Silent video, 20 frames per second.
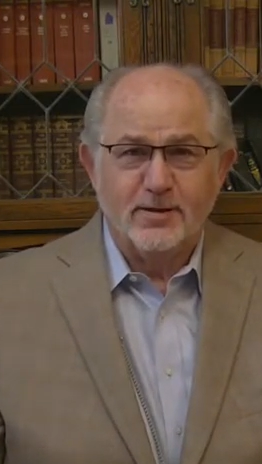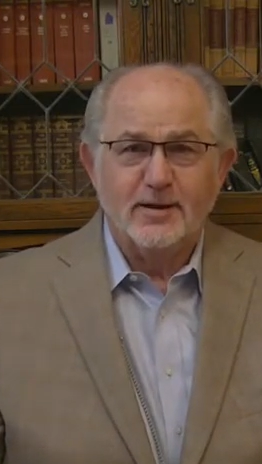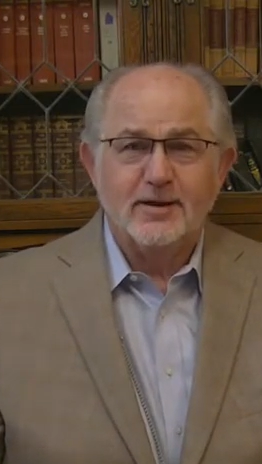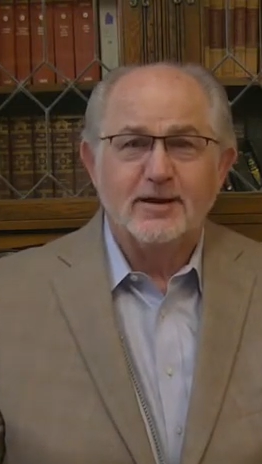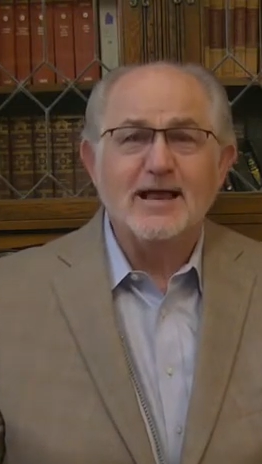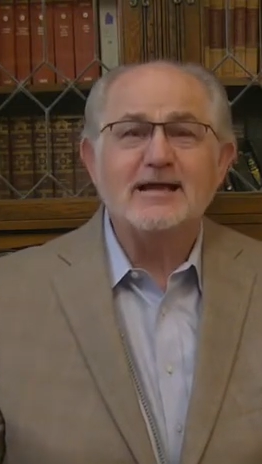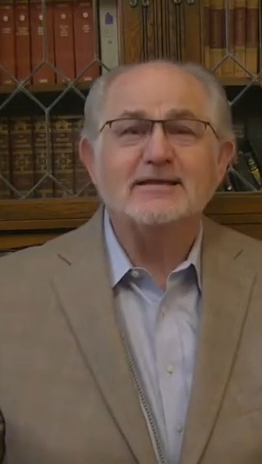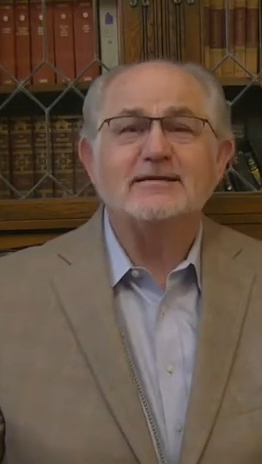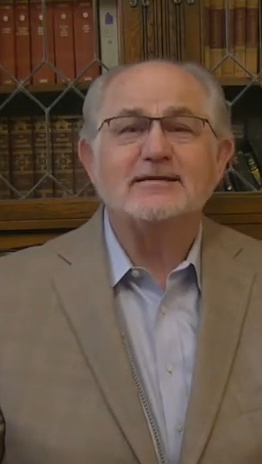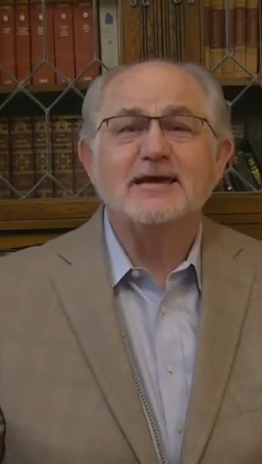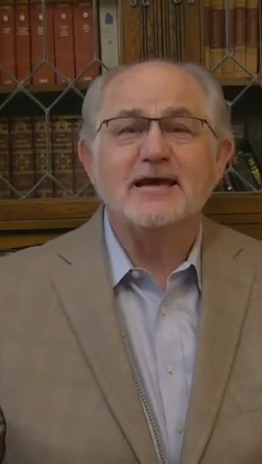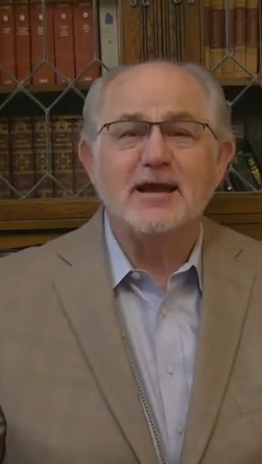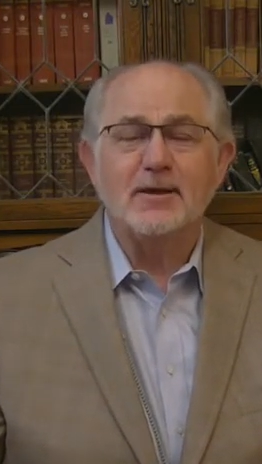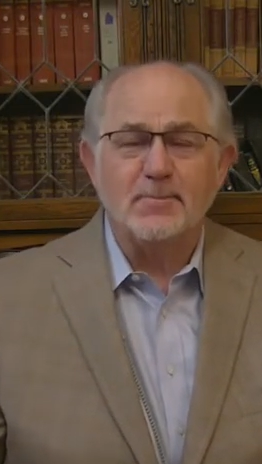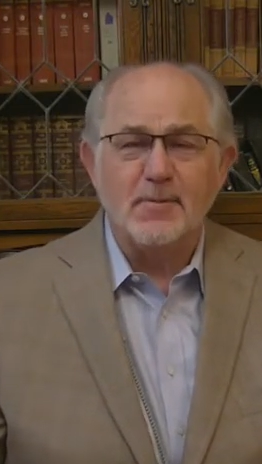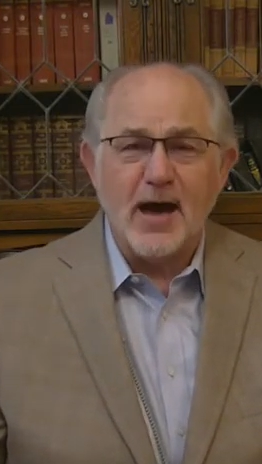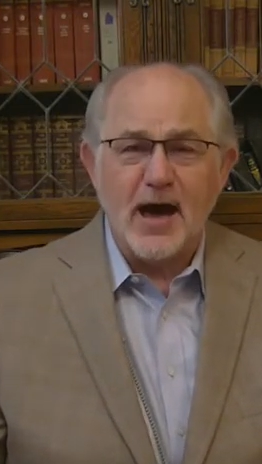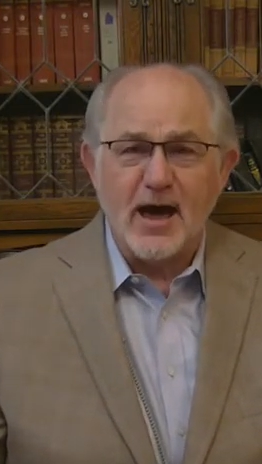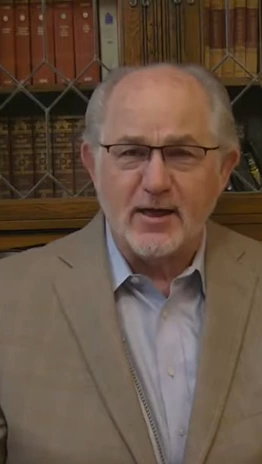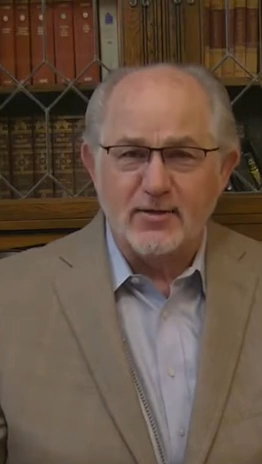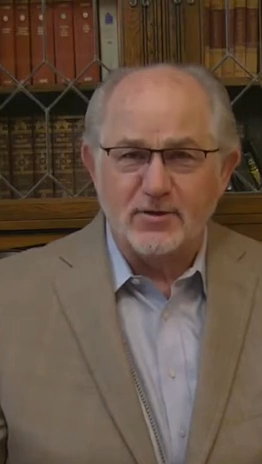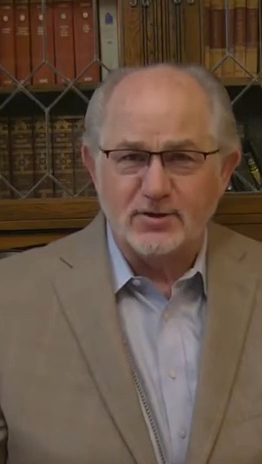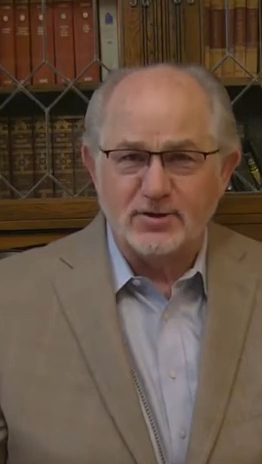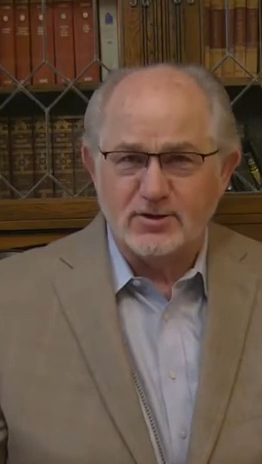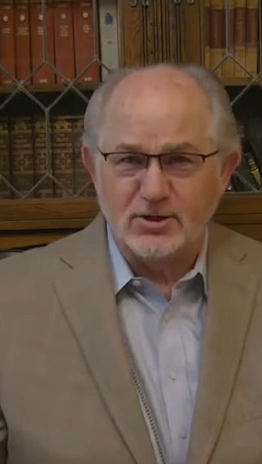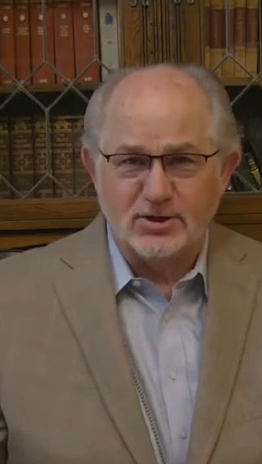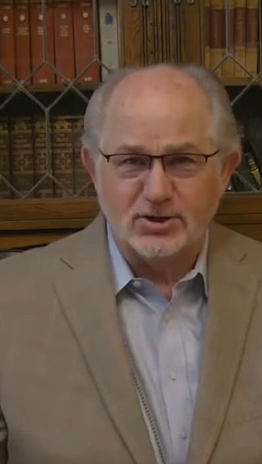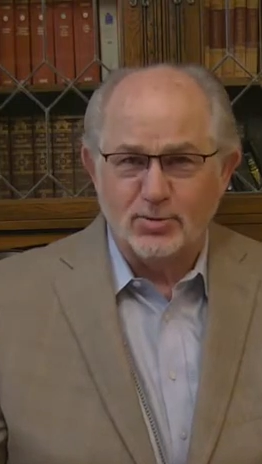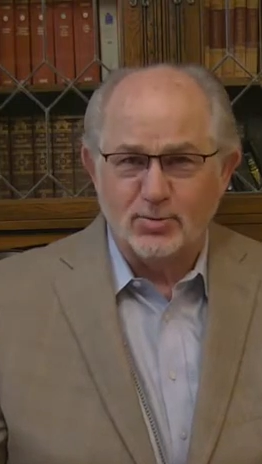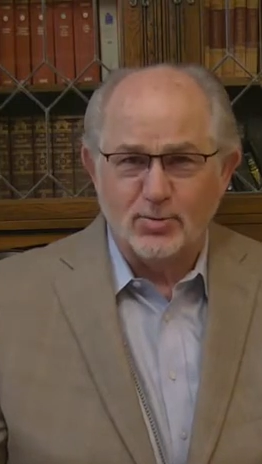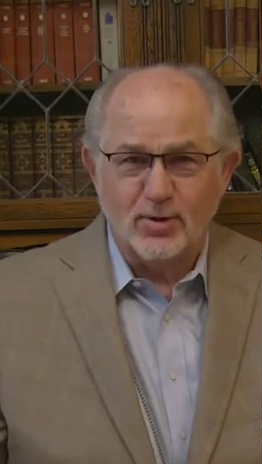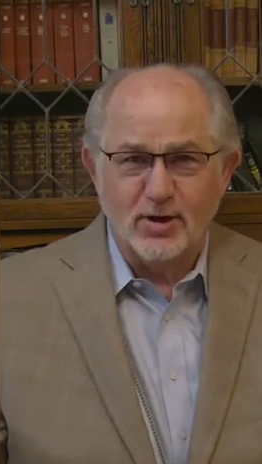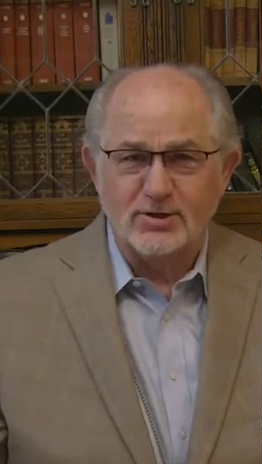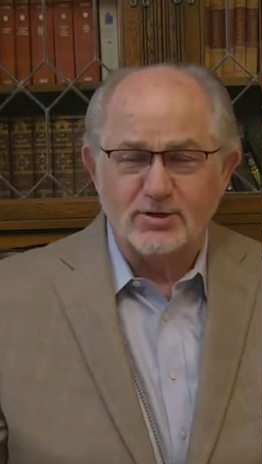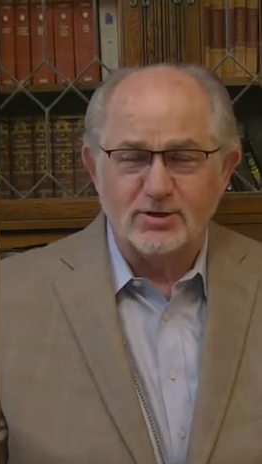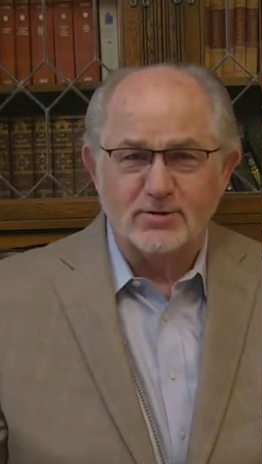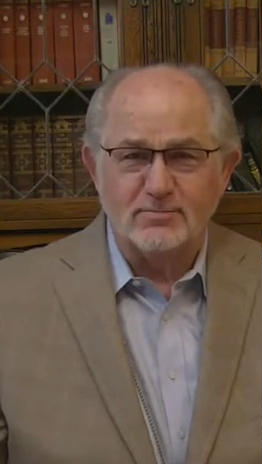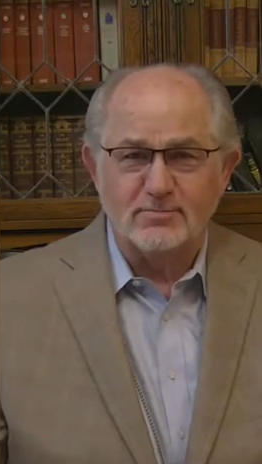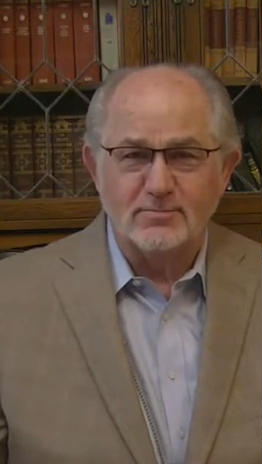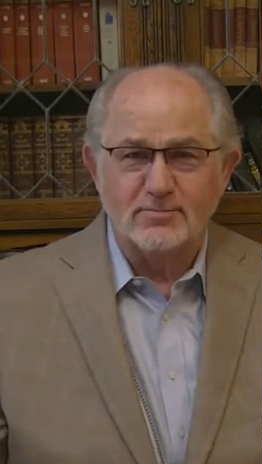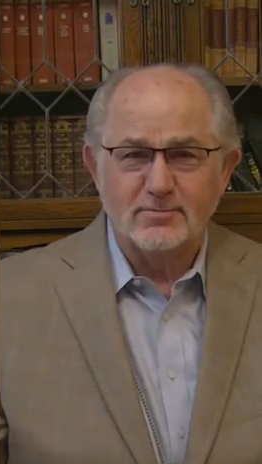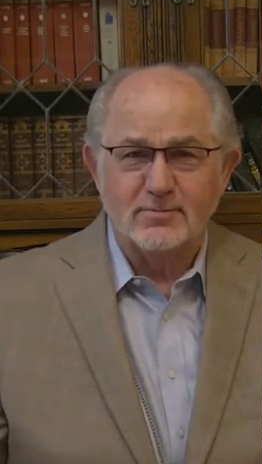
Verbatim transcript: Let's get up out of this situation.